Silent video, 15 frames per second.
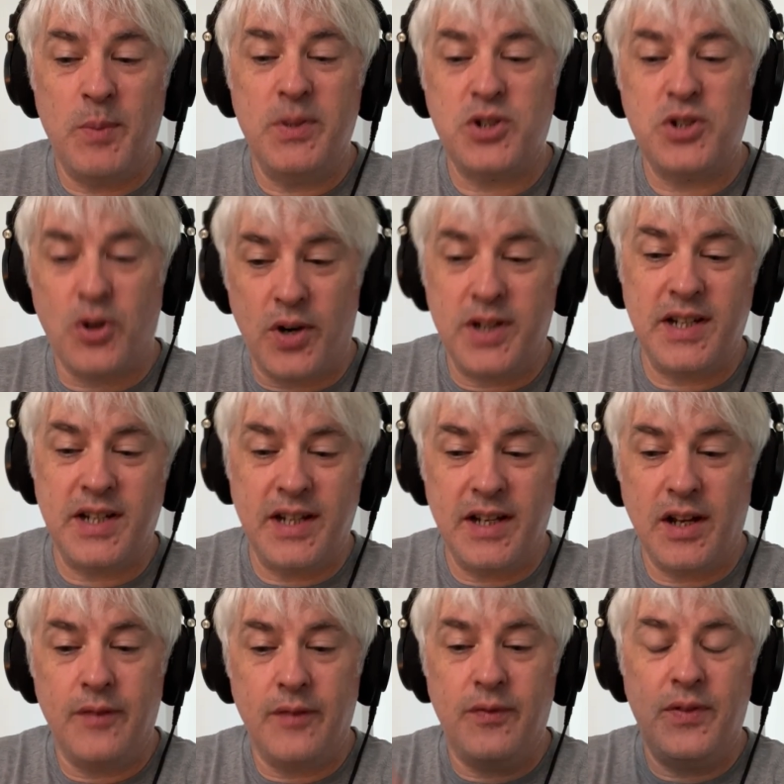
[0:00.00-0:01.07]
the
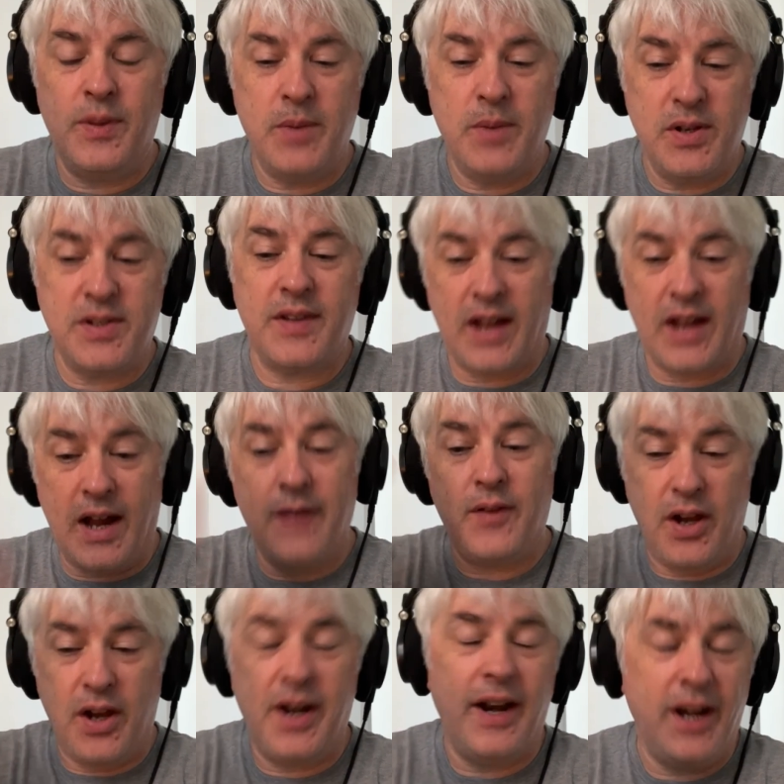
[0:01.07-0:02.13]
majority of the music that I've
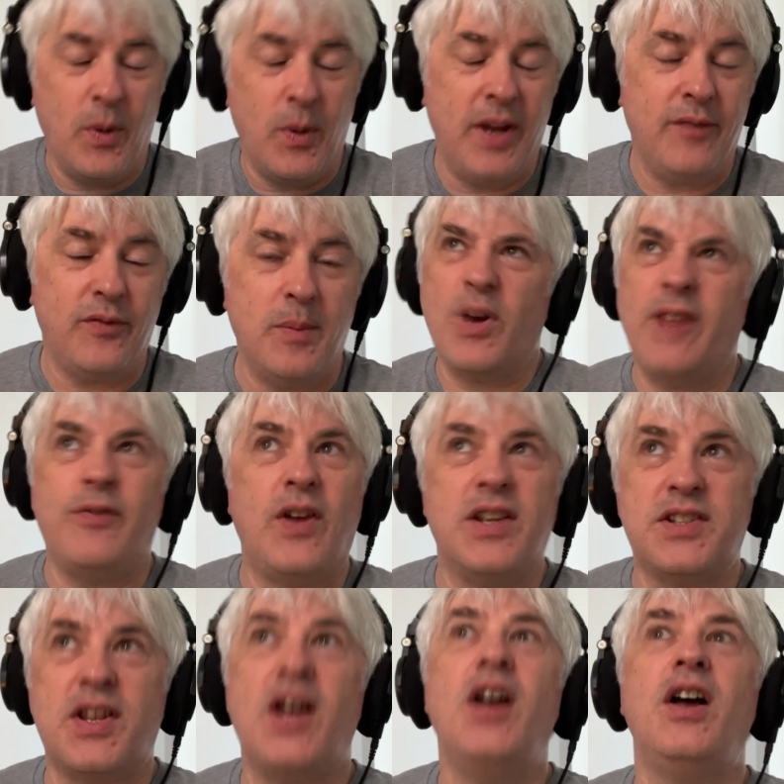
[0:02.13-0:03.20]
heard anyway. When I
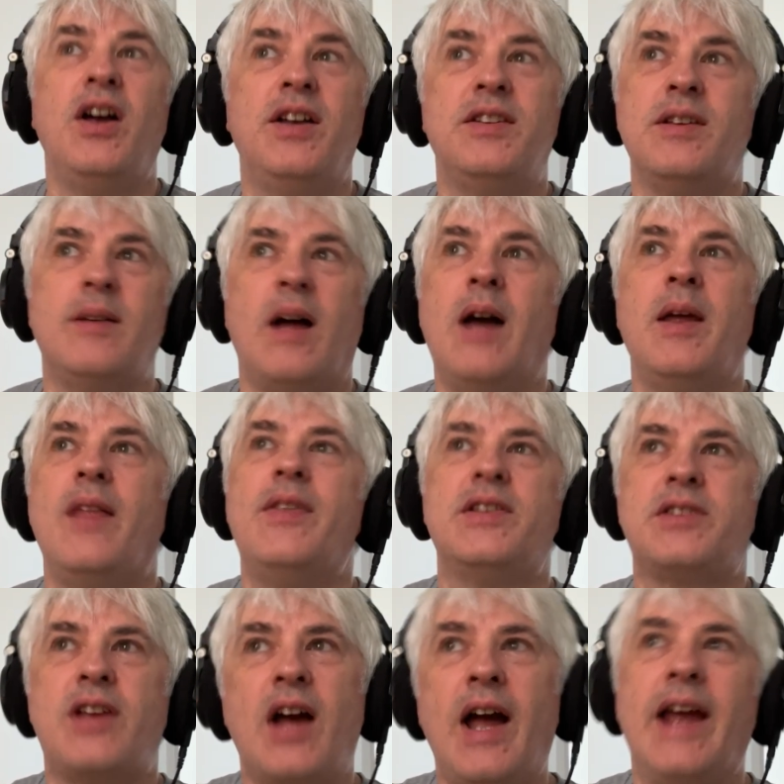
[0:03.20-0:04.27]
first heard
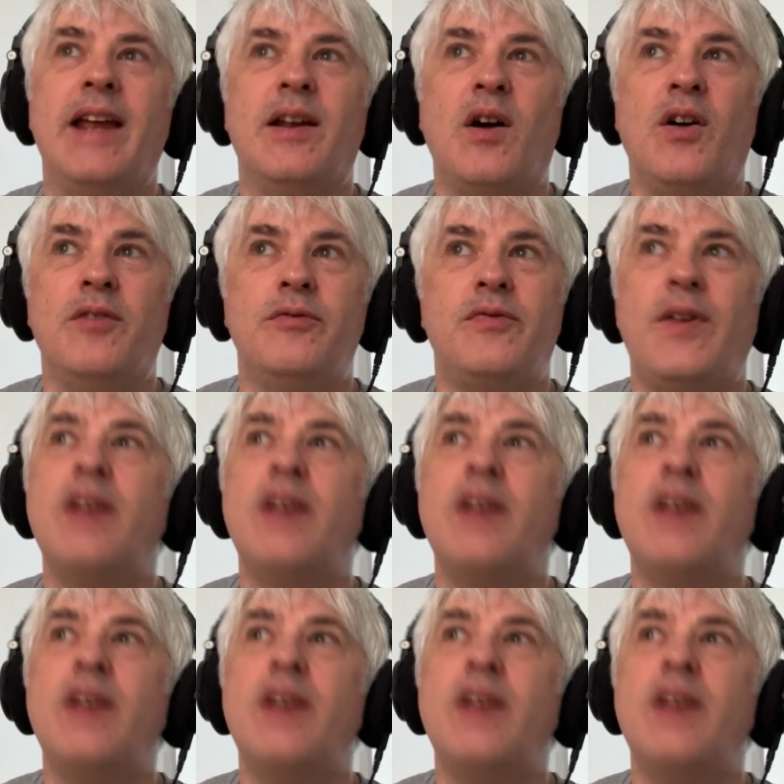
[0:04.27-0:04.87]
this guy on